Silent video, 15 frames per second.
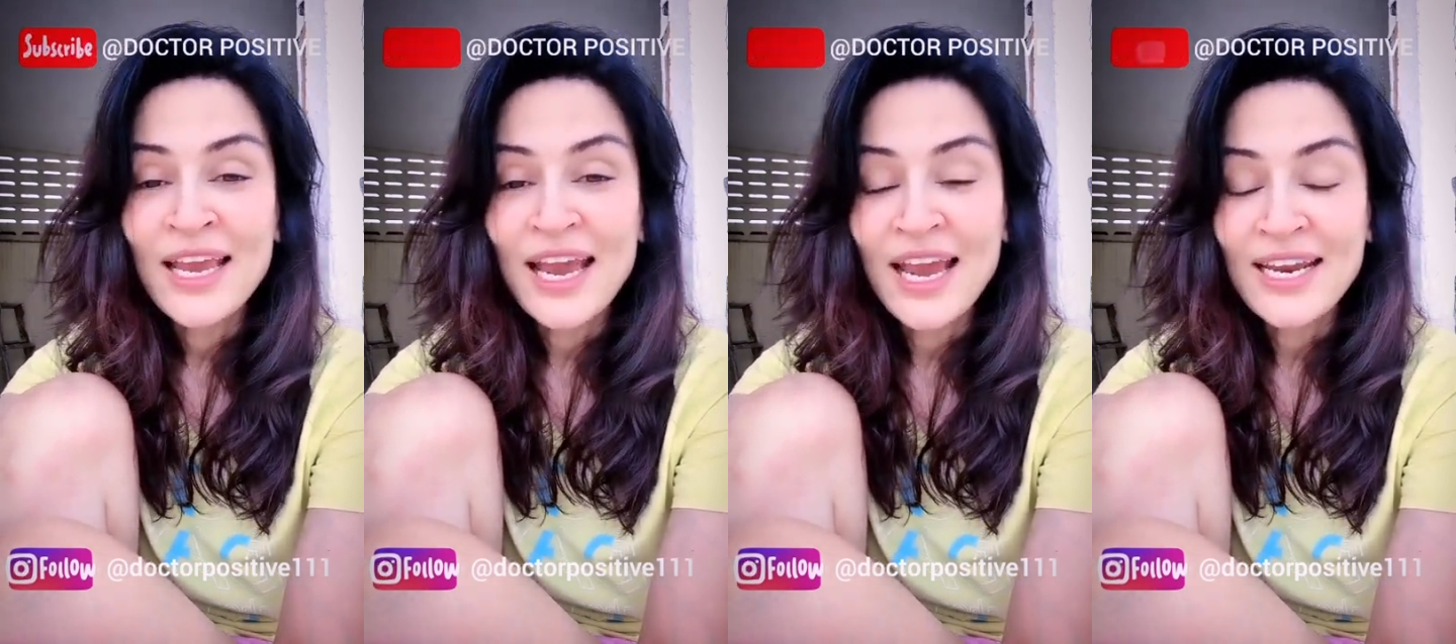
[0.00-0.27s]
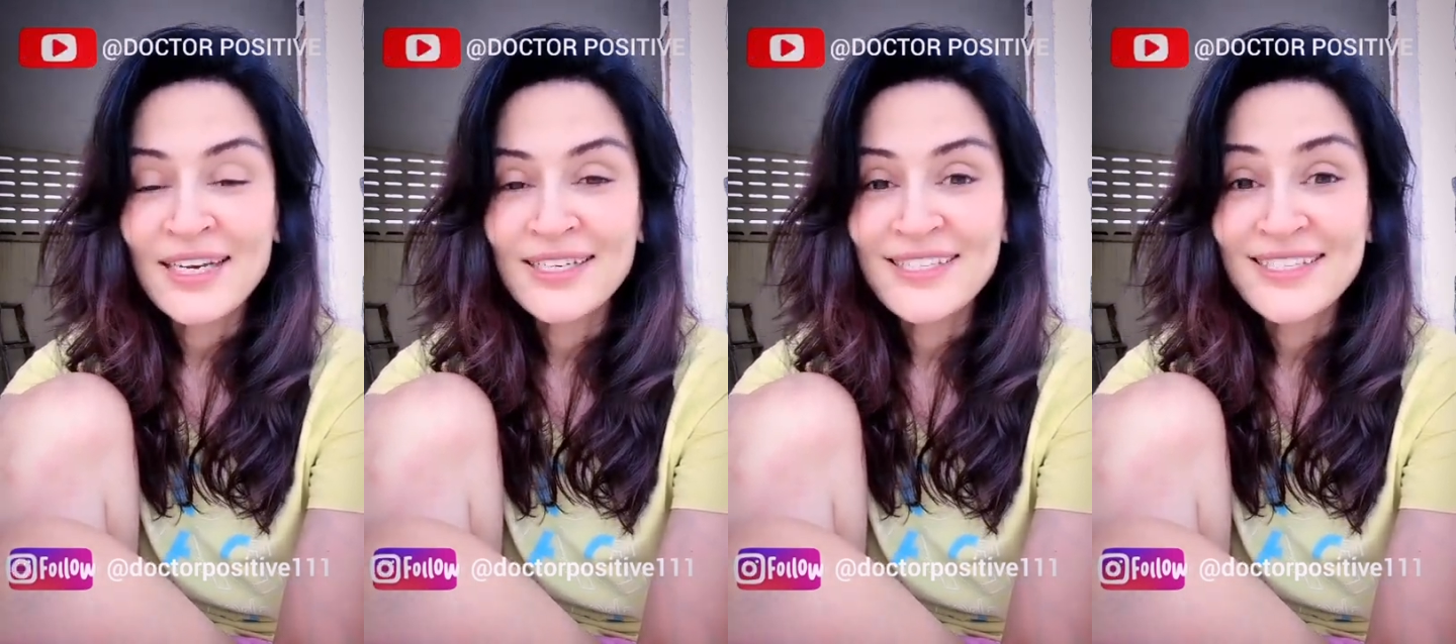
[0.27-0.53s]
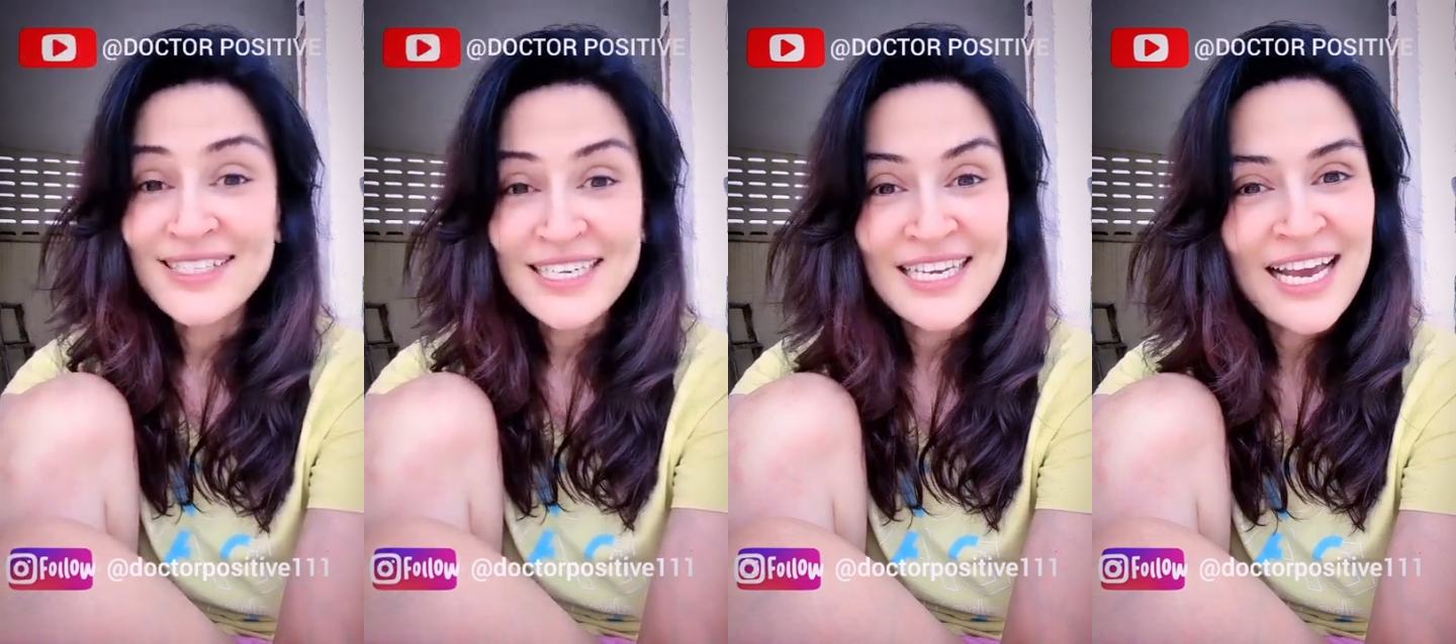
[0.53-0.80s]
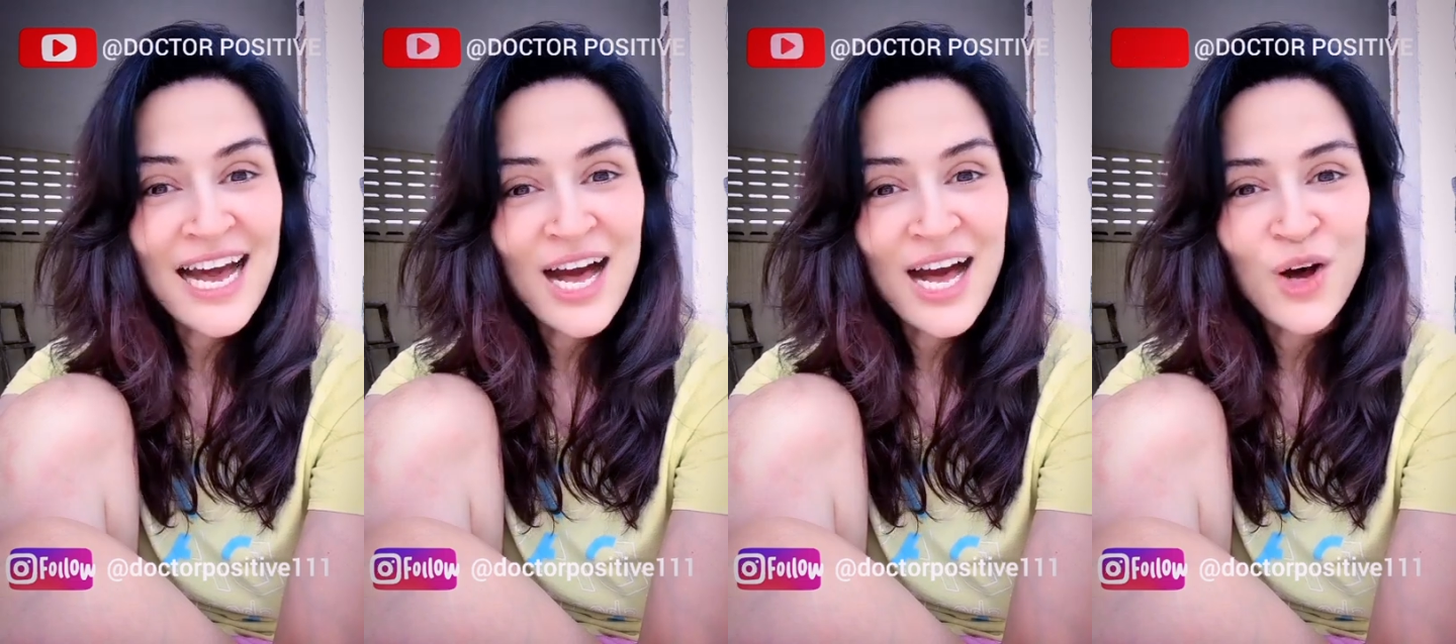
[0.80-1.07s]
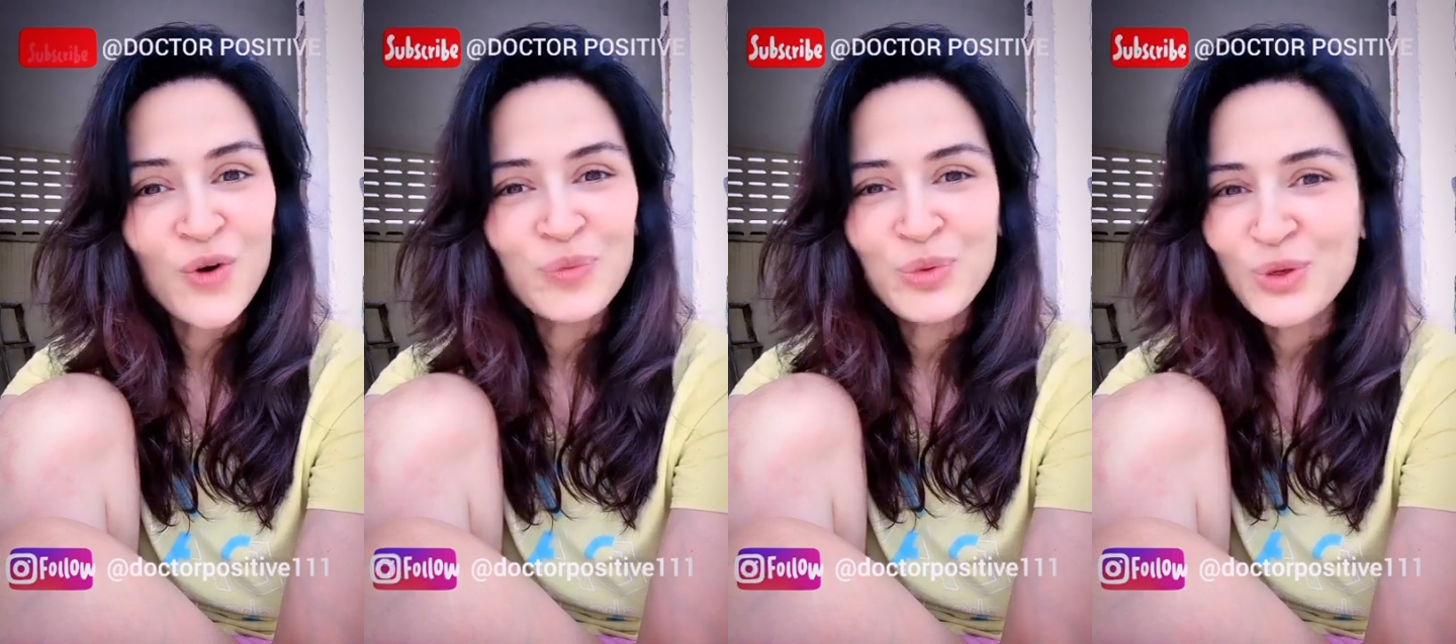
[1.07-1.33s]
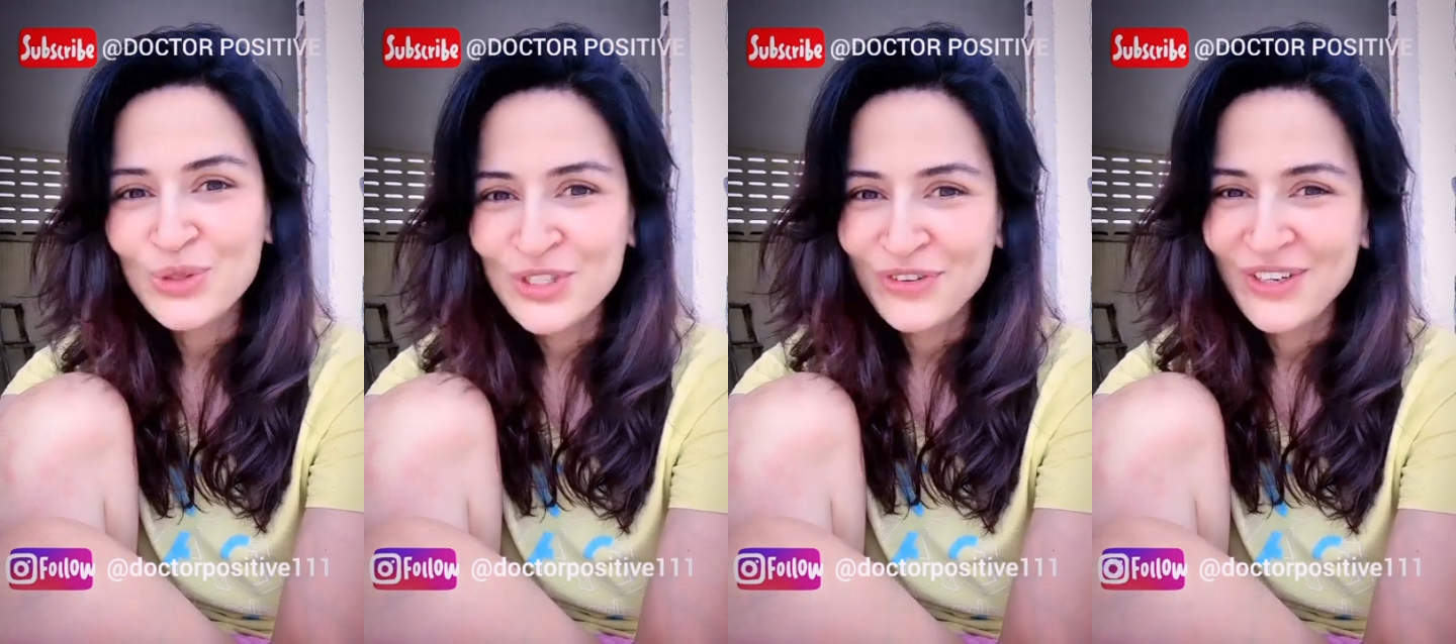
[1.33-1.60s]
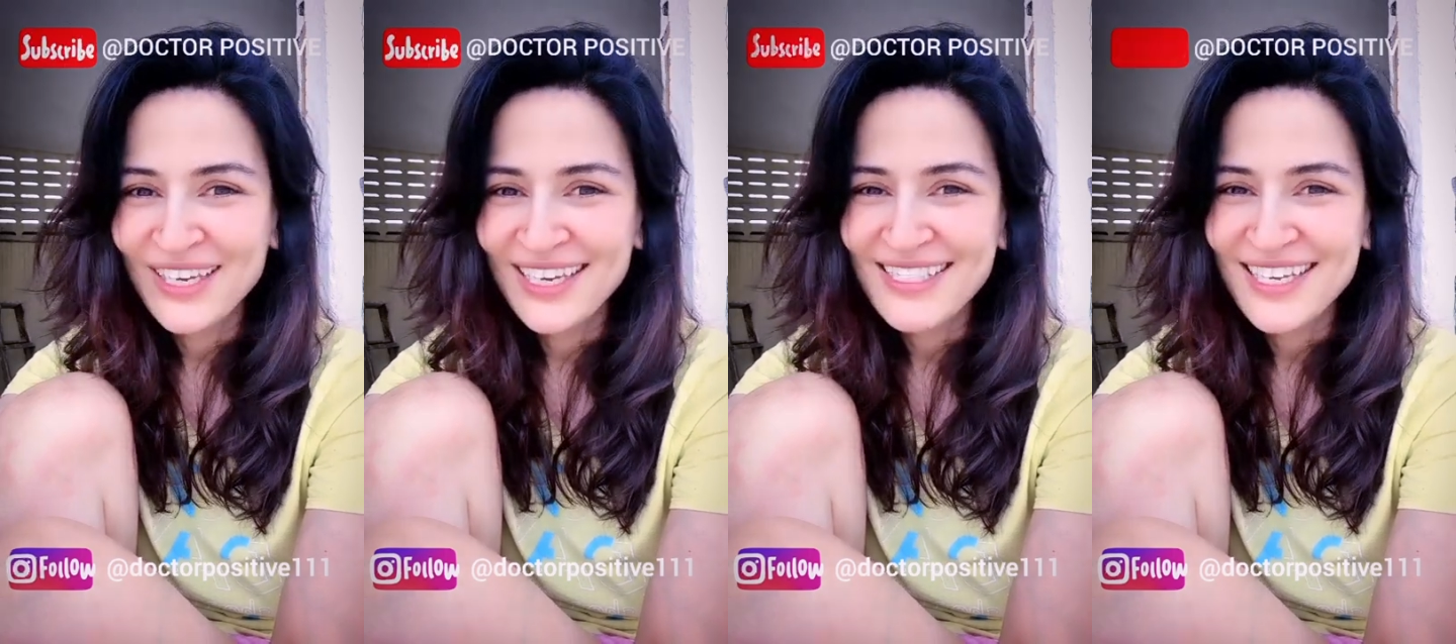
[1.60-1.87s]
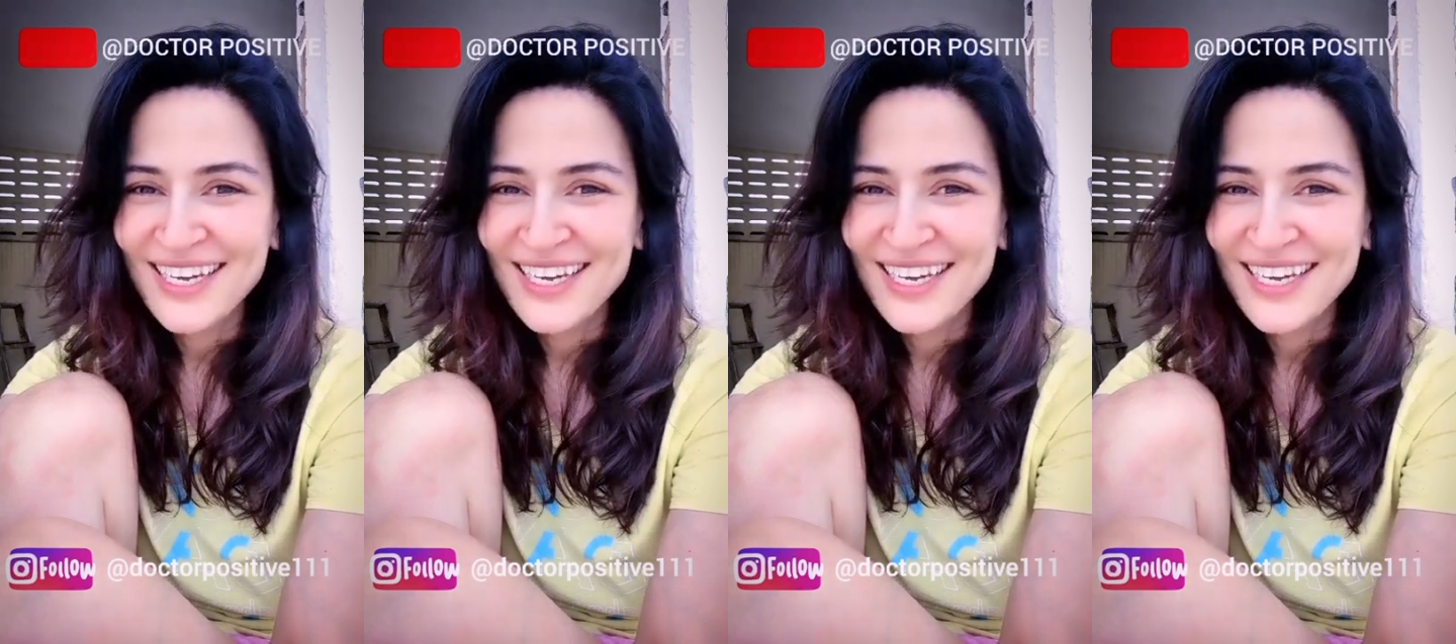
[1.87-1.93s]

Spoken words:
and see how beautifully,